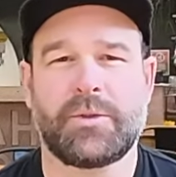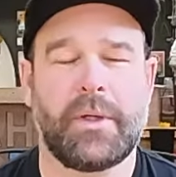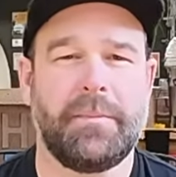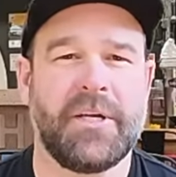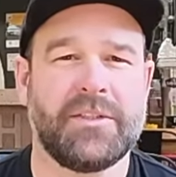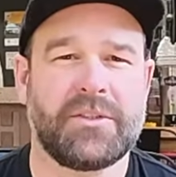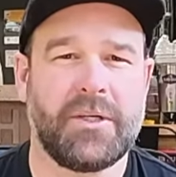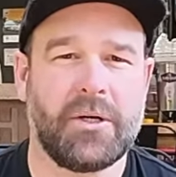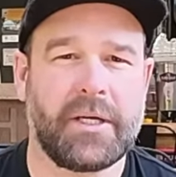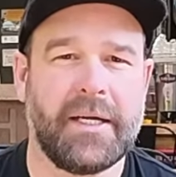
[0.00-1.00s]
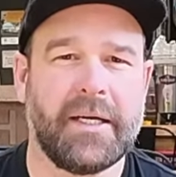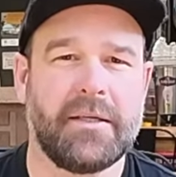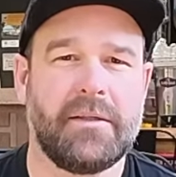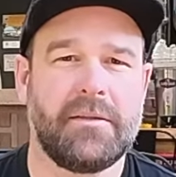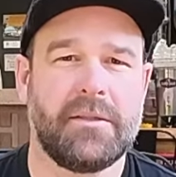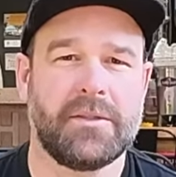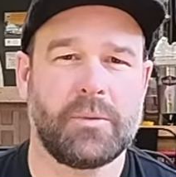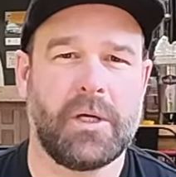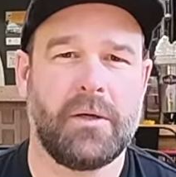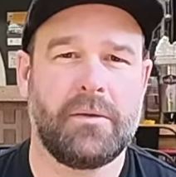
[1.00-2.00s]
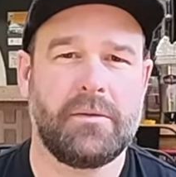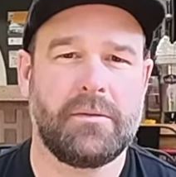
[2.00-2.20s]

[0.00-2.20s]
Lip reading: 20 minutes to knock out as well.